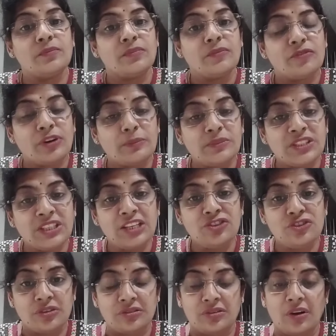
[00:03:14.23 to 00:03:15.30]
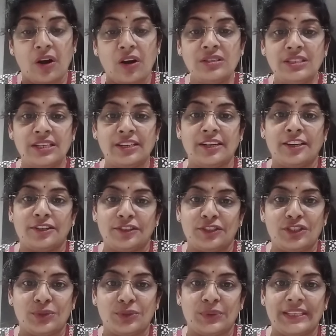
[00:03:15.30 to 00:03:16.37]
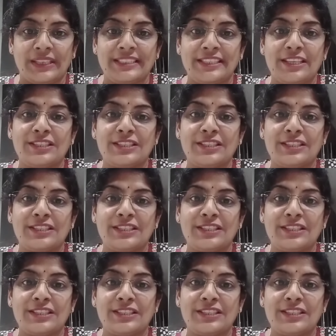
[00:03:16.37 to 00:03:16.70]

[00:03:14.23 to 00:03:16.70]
from such wrong doings.